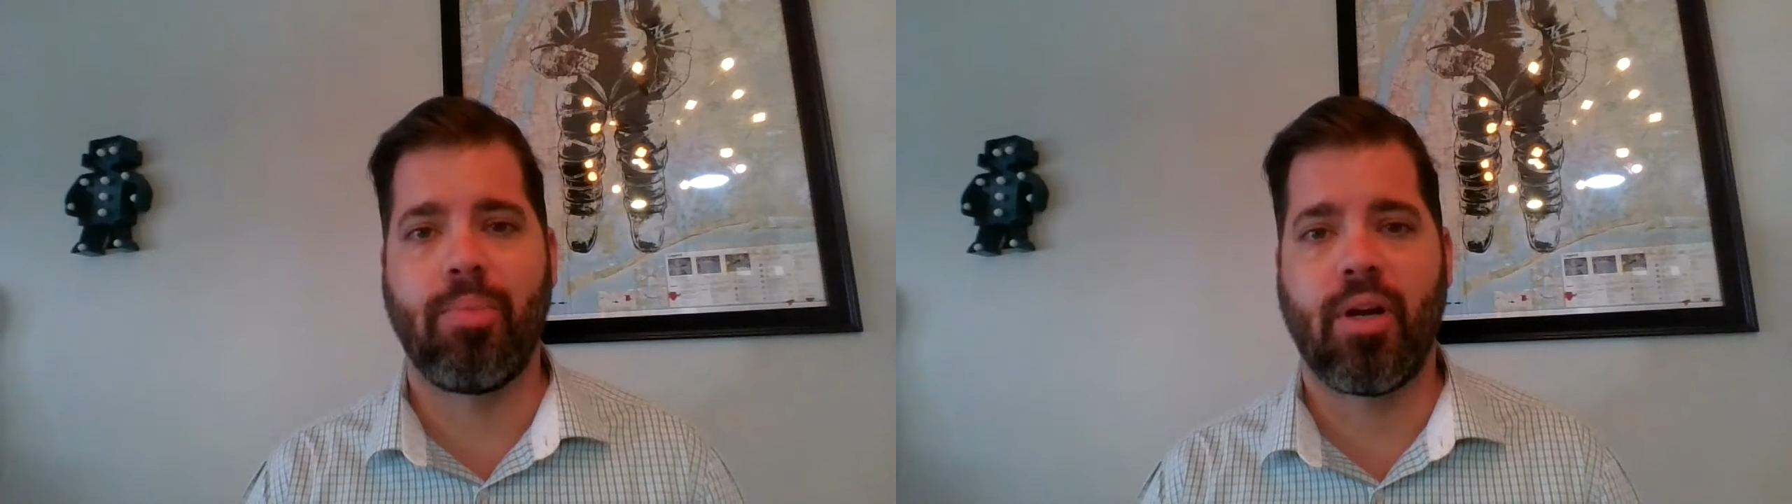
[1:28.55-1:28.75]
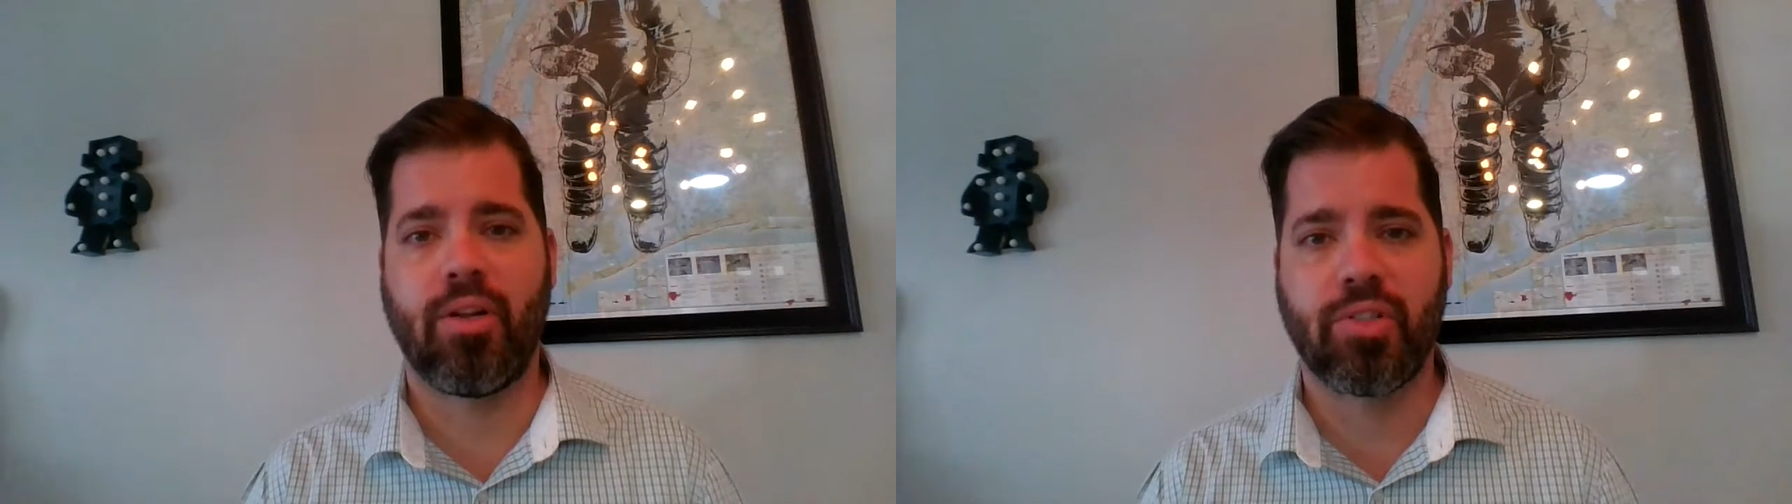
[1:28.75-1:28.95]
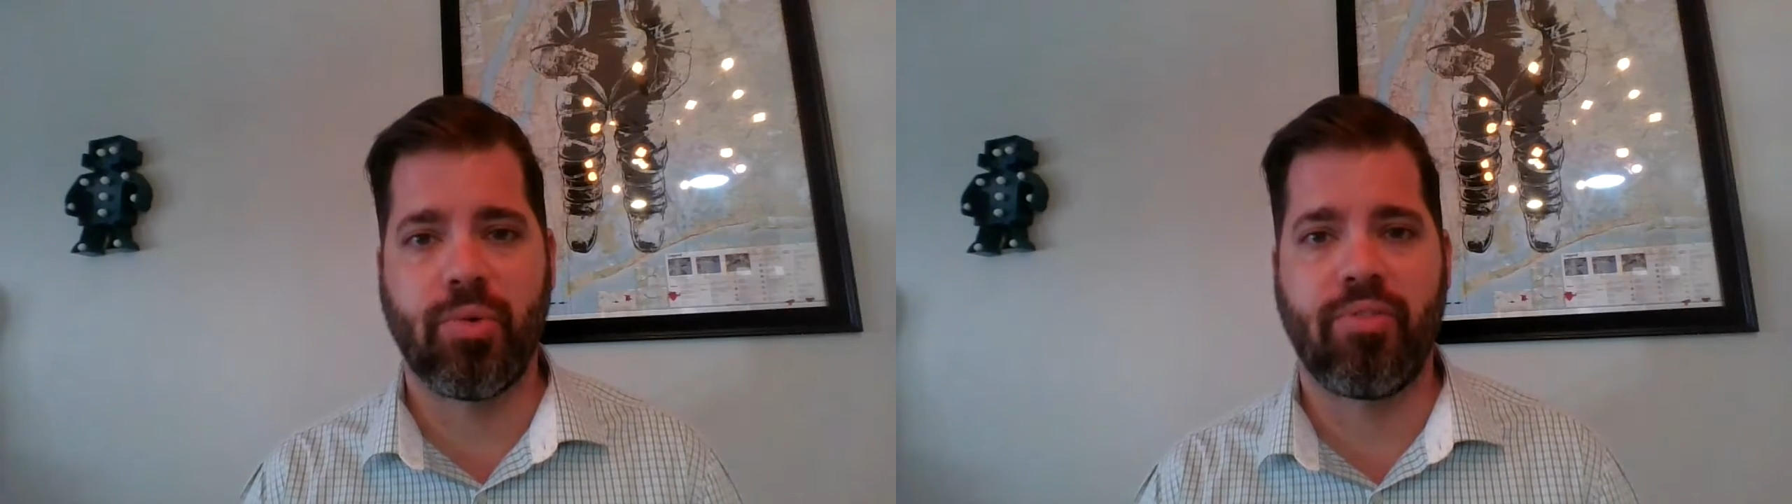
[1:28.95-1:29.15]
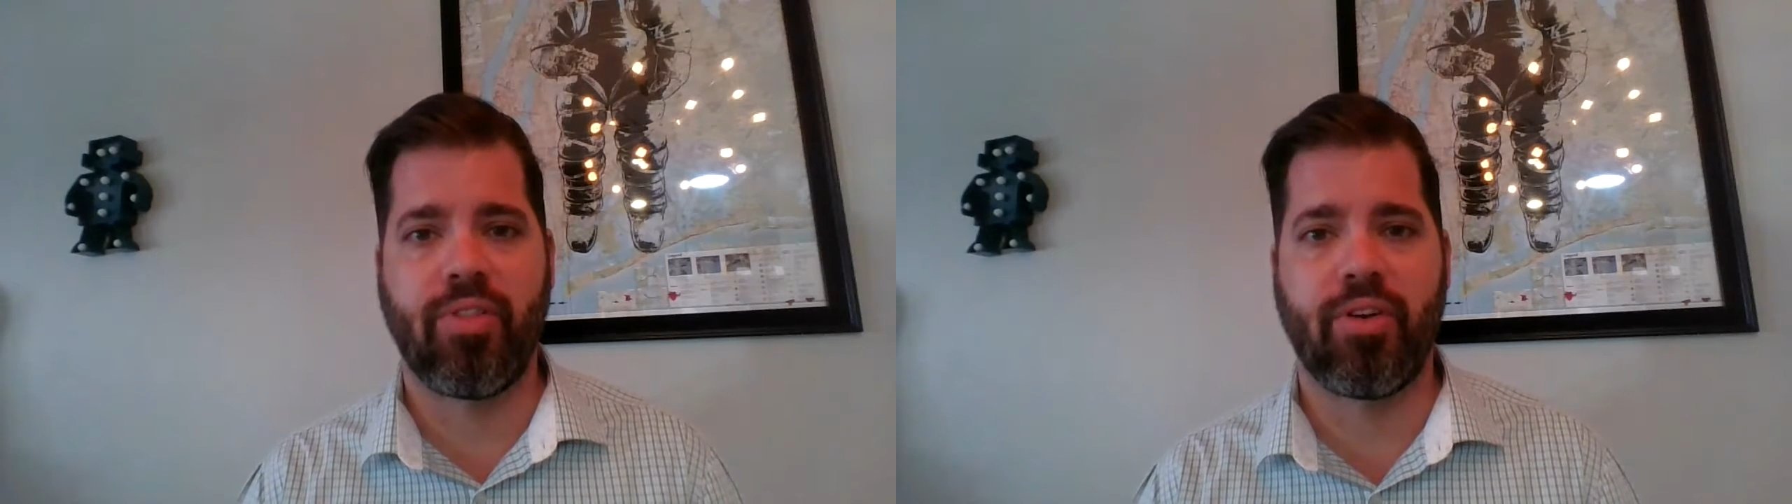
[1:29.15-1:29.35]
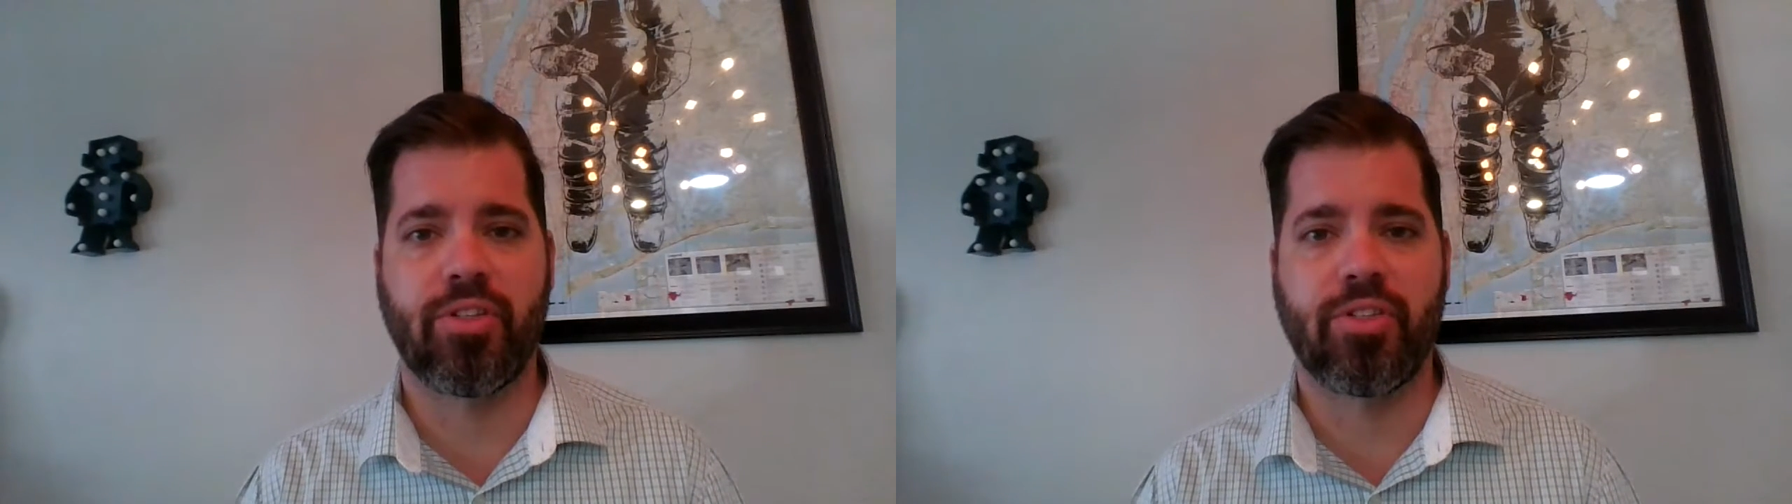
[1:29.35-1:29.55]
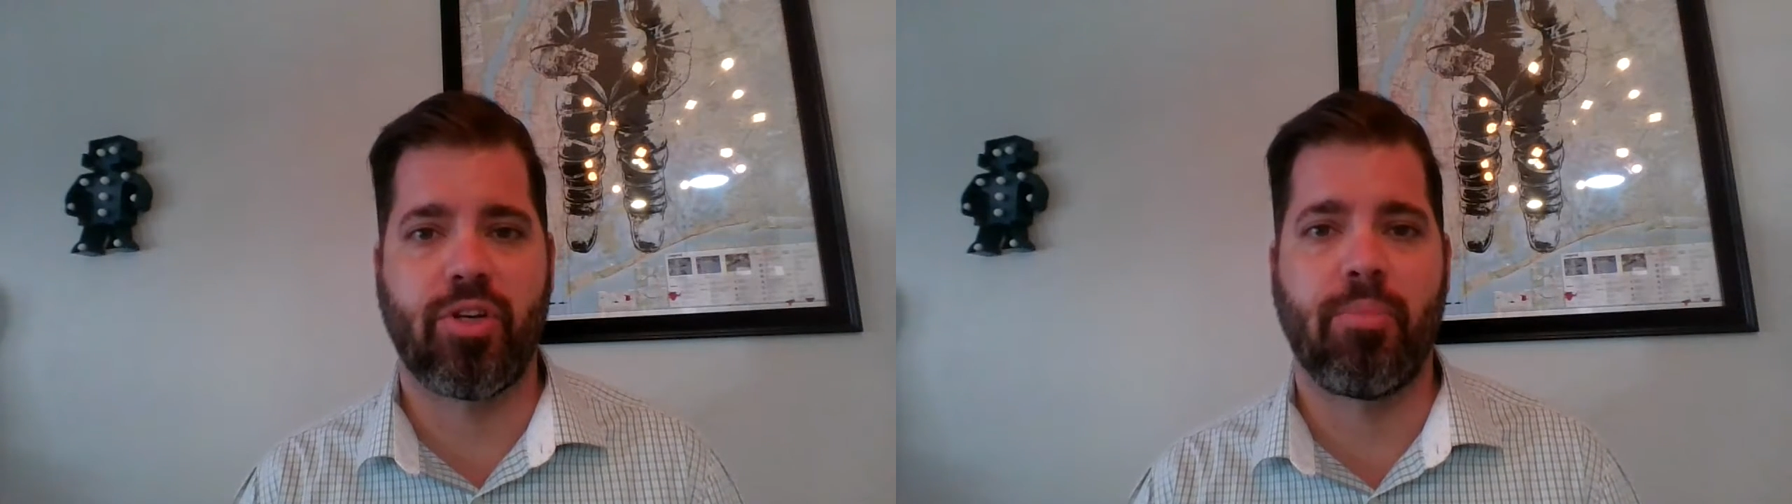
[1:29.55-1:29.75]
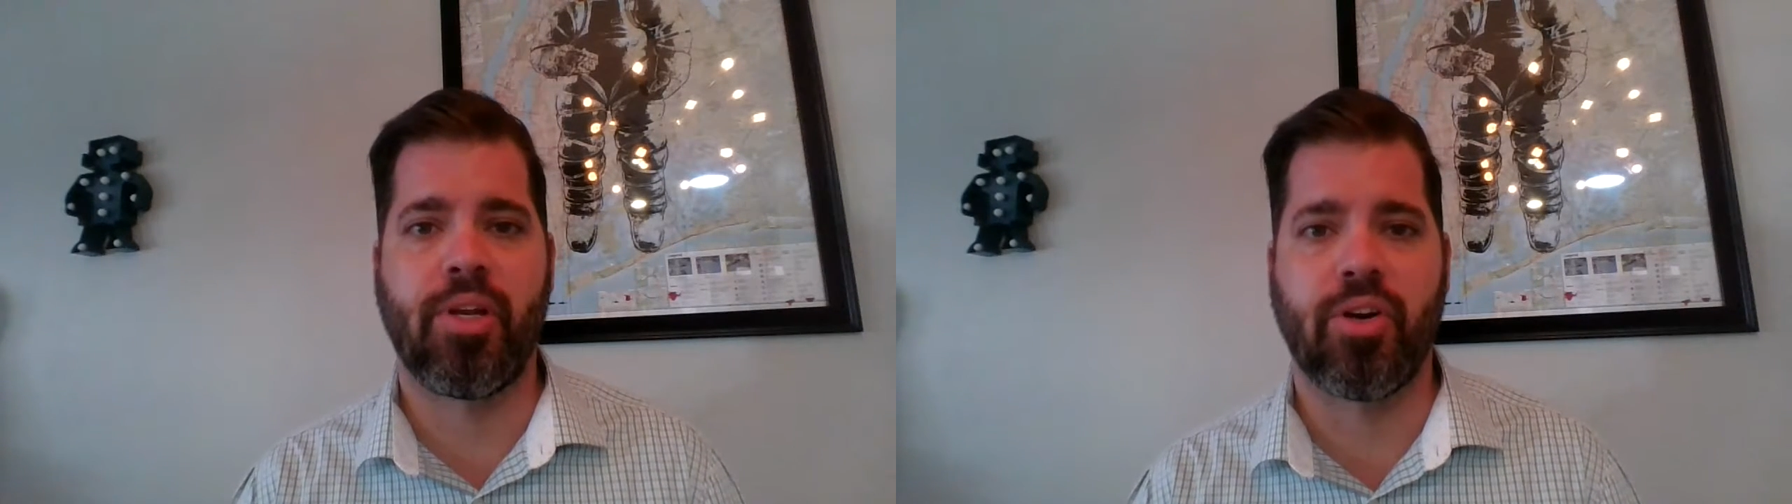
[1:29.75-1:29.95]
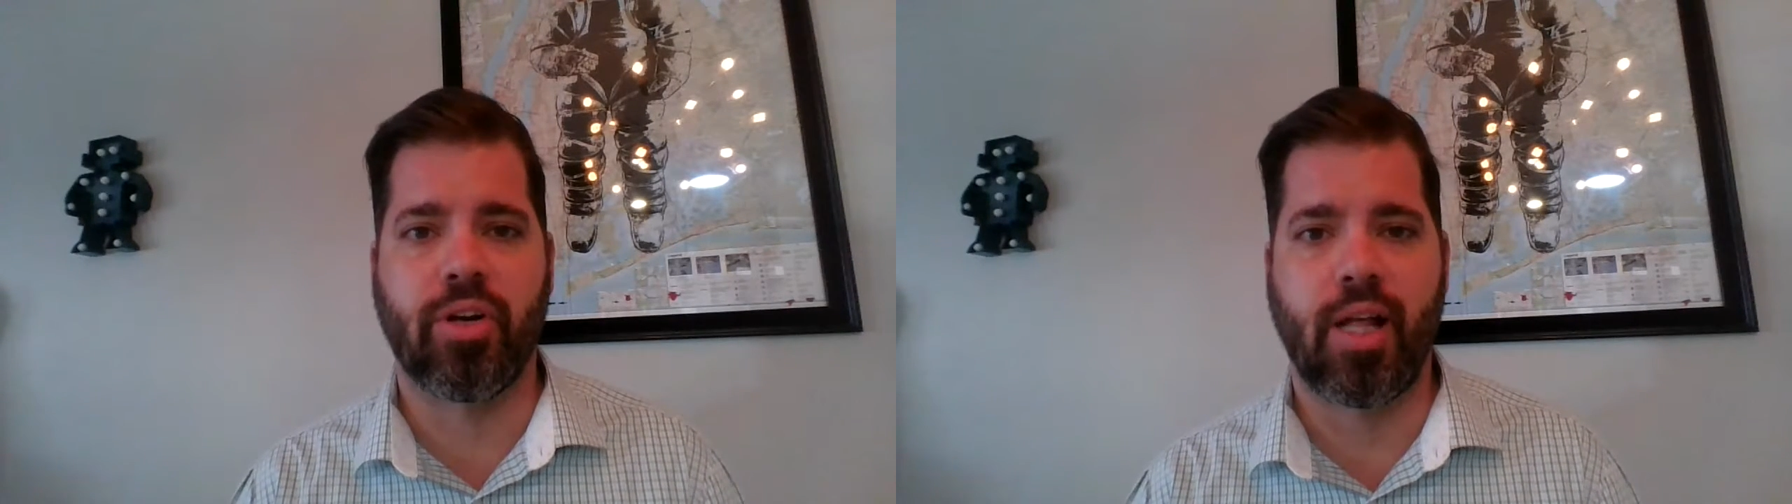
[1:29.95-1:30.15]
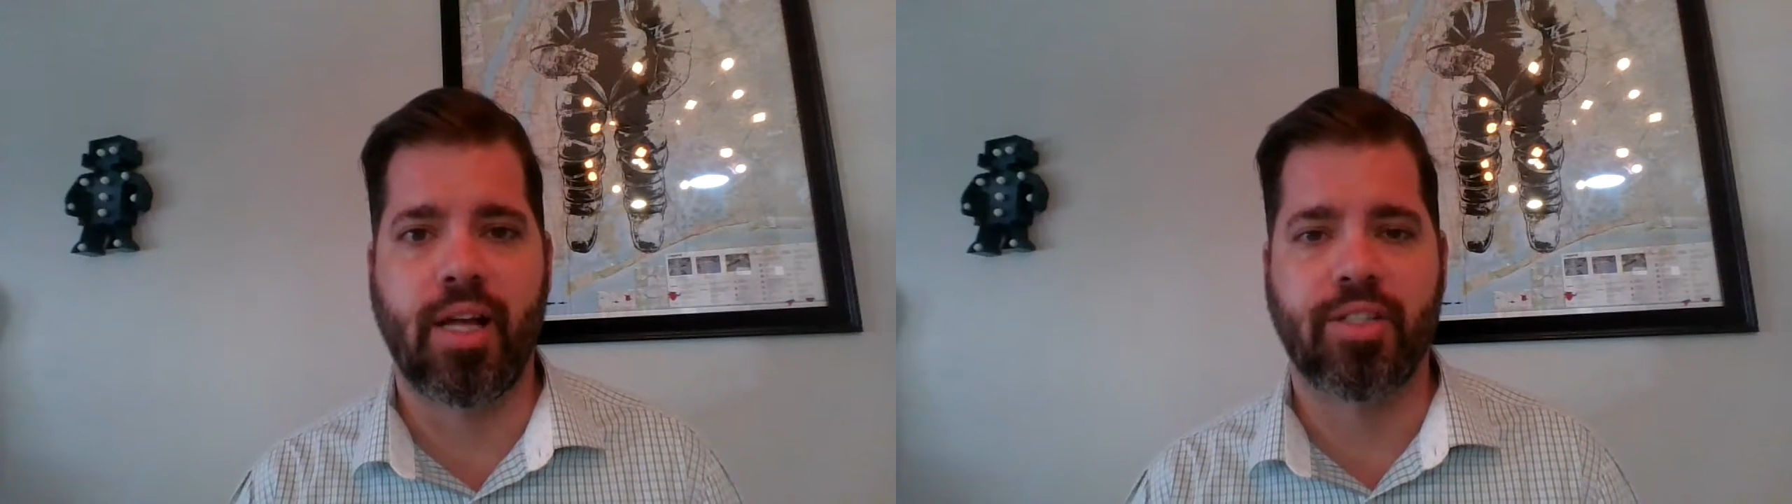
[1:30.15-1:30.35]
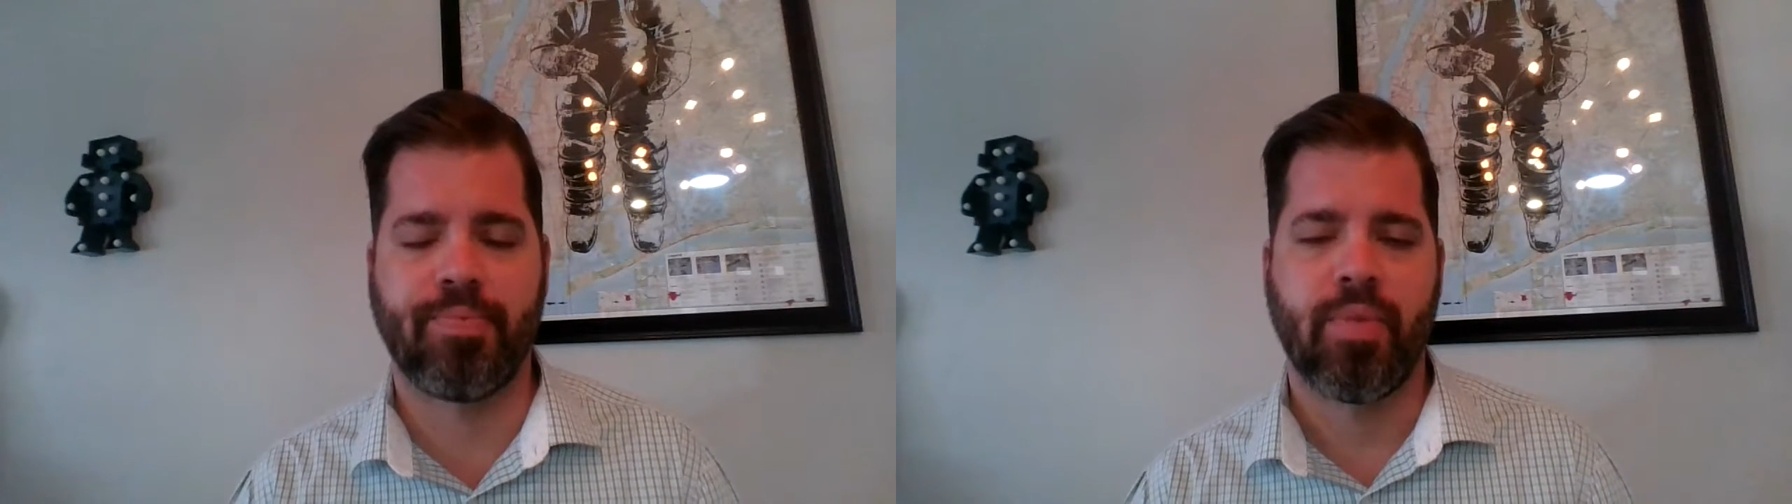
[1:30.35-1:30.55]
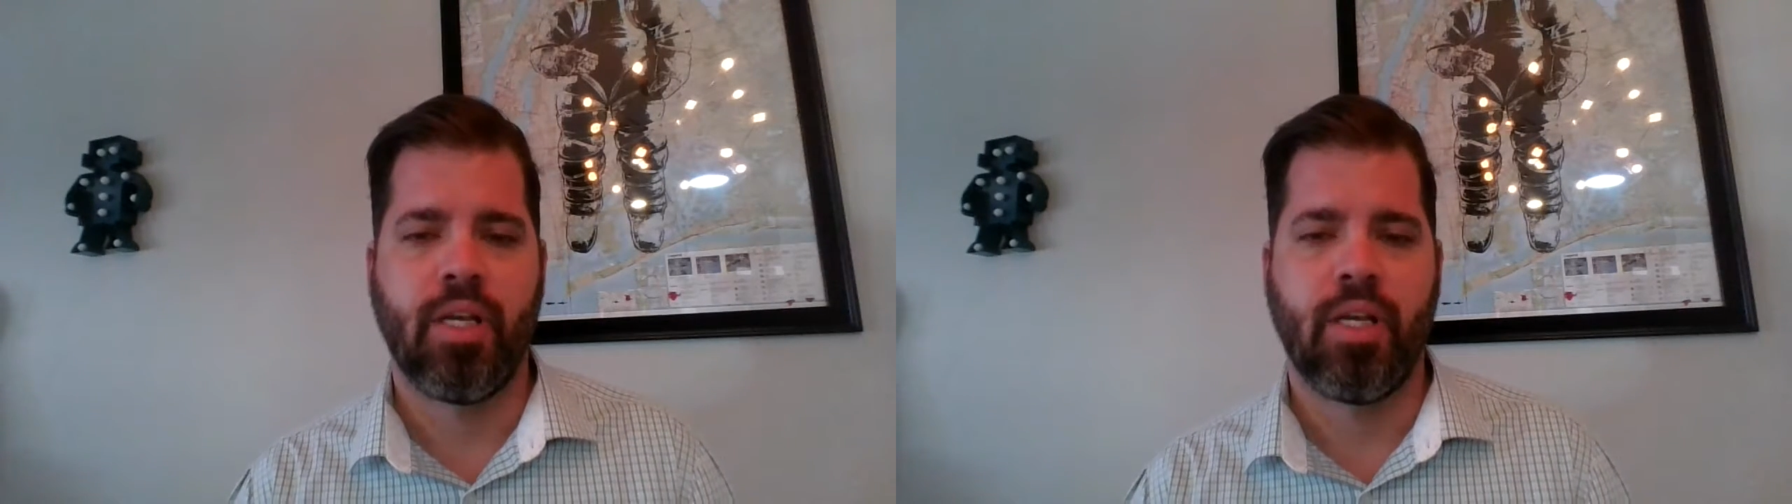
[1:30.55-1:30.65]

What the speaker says: but also if they're disturbing your class.